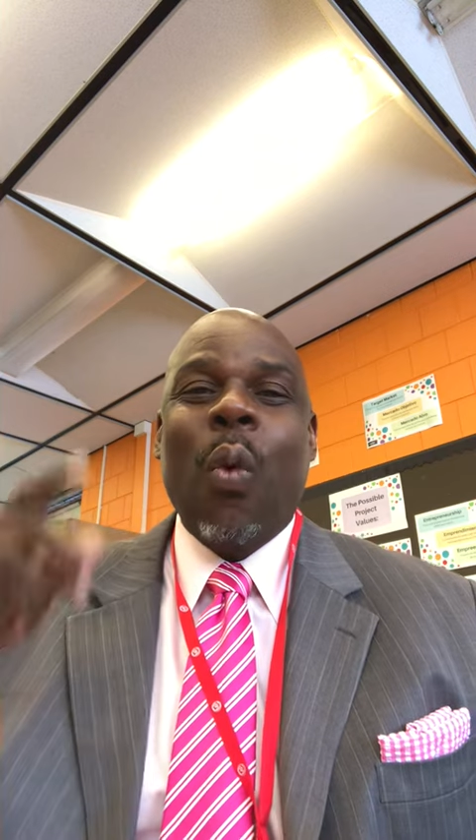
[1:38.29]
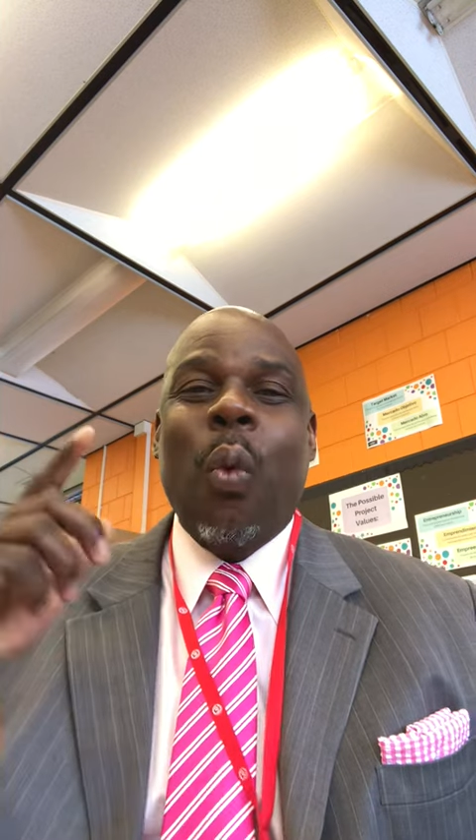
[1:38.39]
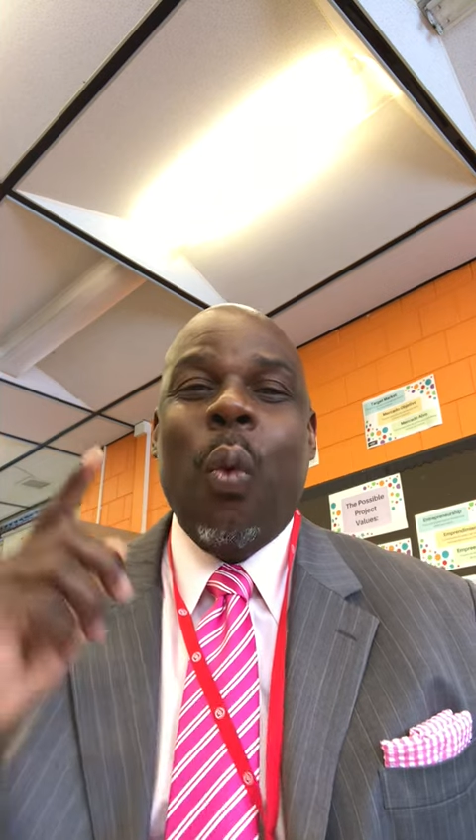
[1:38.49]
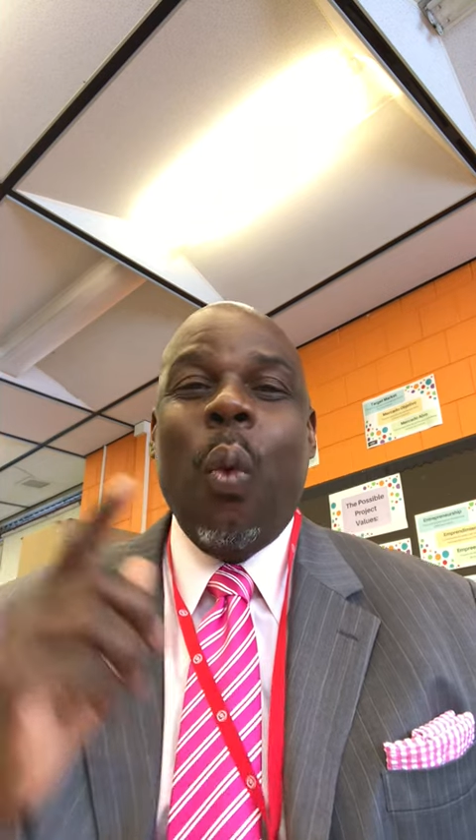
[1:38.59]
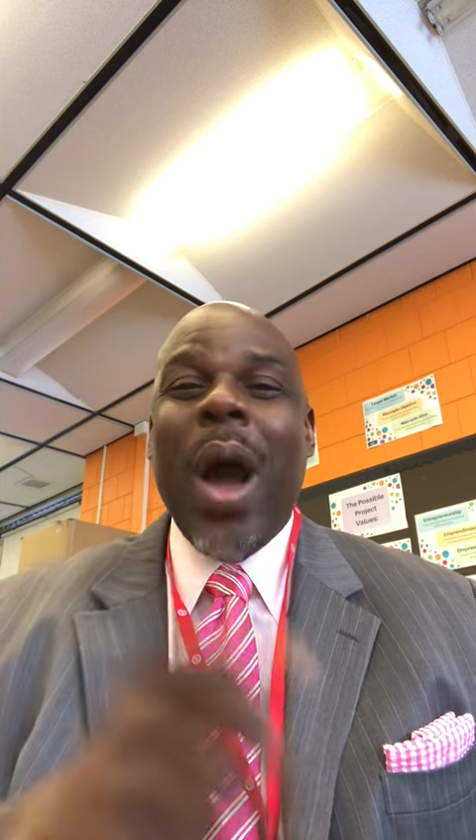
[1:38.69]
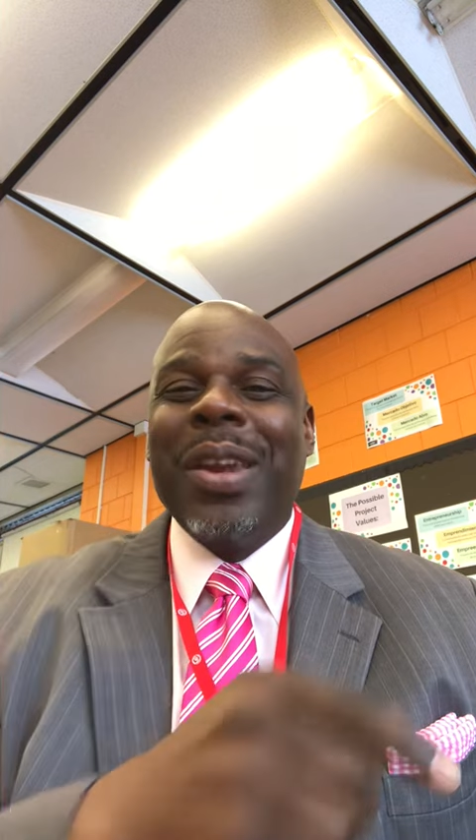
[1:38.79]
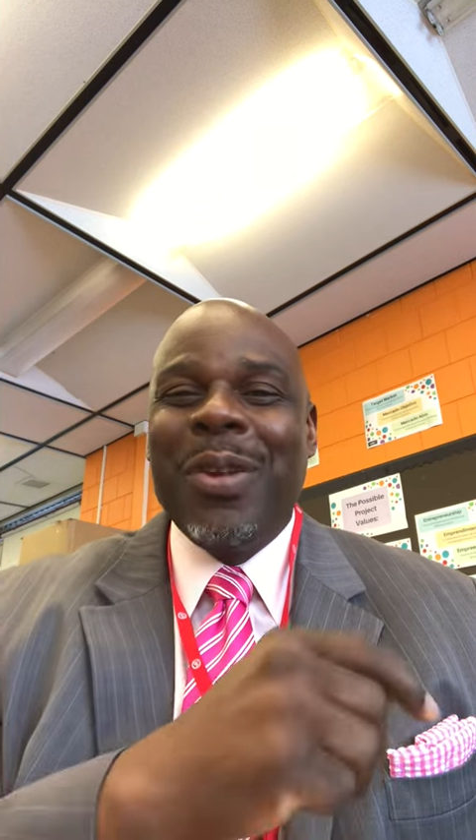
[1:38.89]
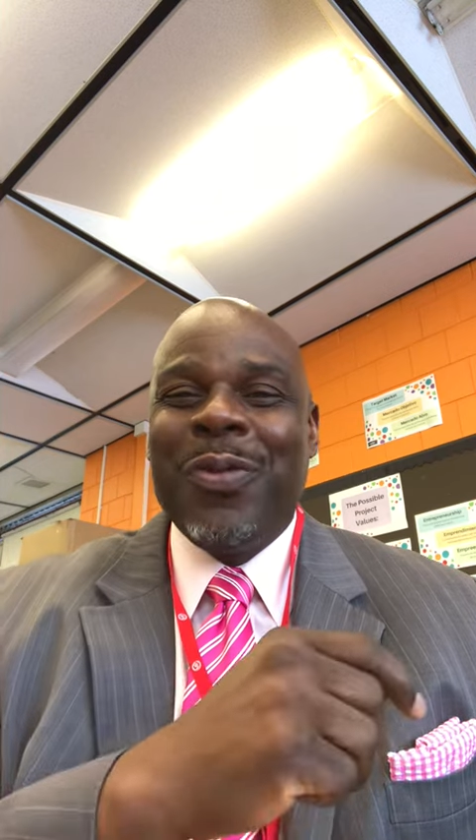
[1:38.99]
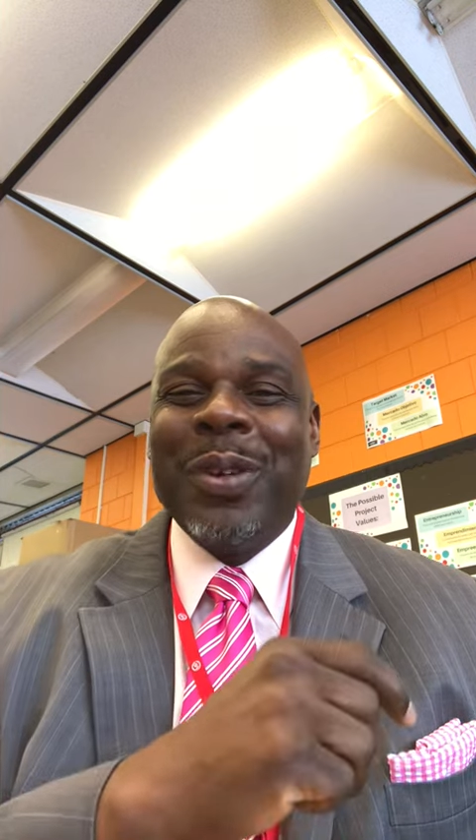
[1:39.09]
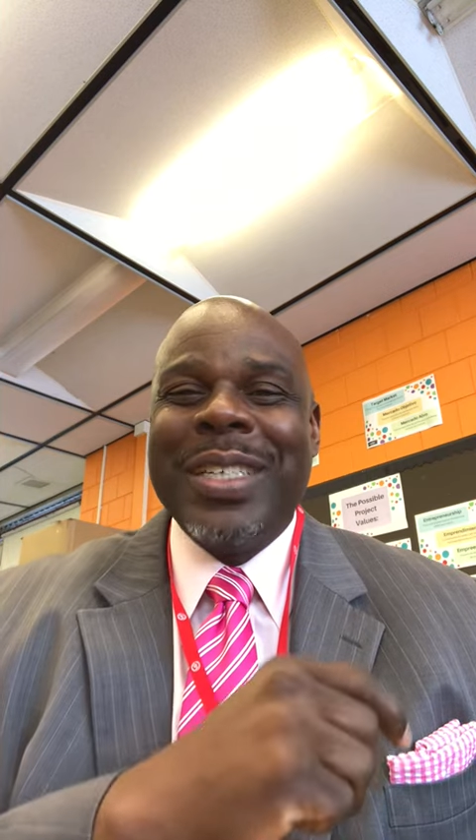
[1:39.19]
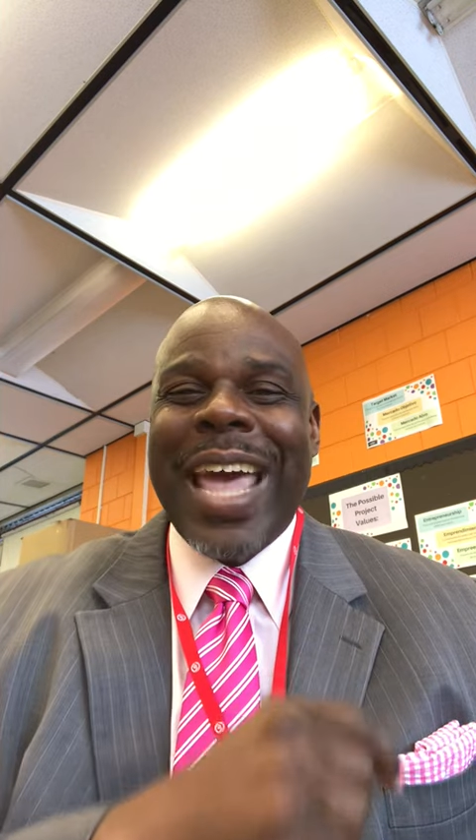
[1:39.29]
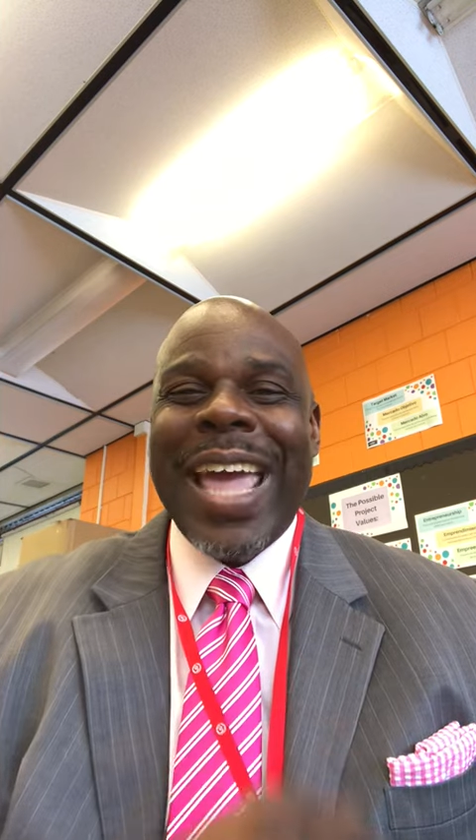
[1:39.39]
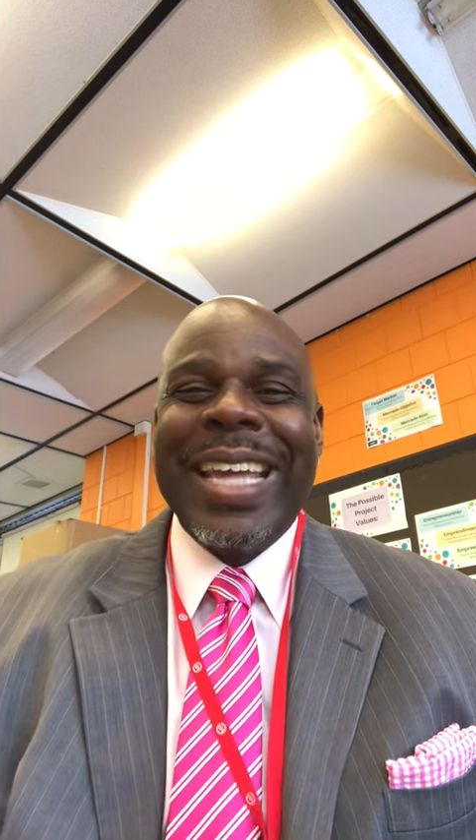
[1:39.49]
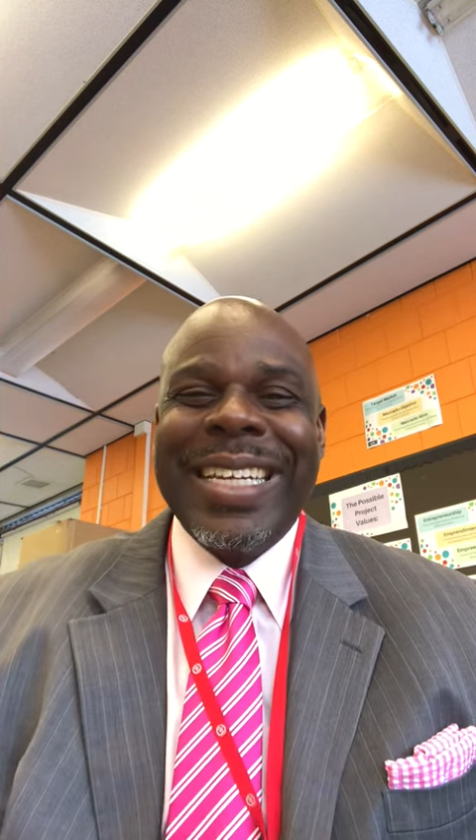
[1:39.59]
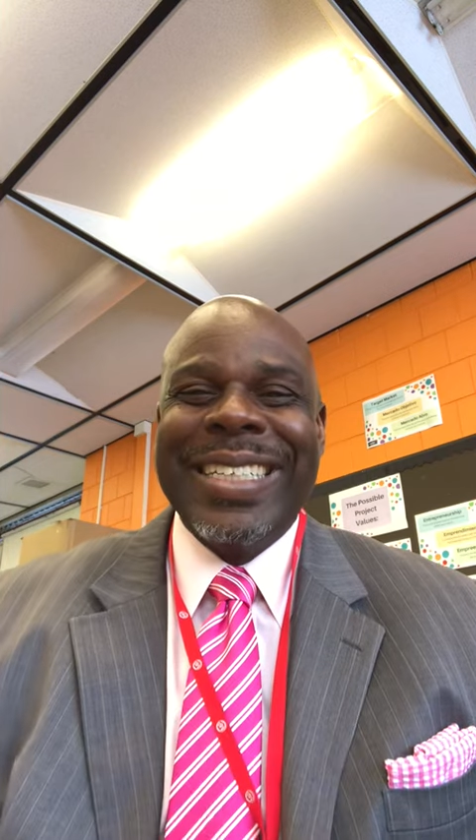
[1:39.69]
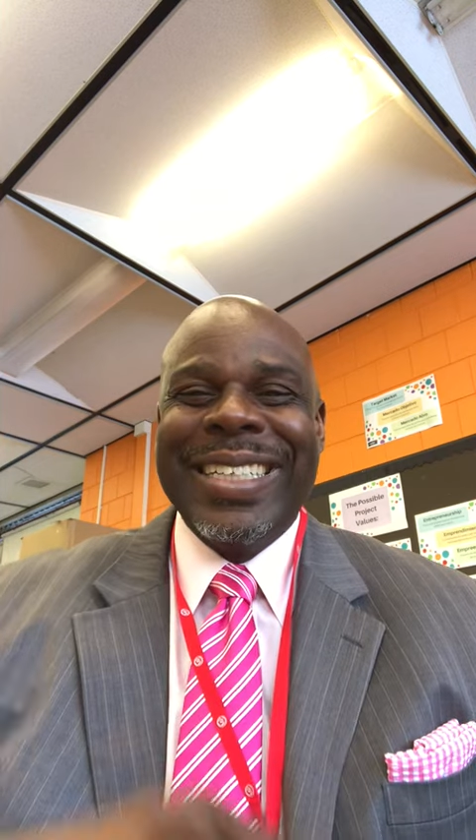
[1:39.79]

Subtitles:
wonderful day.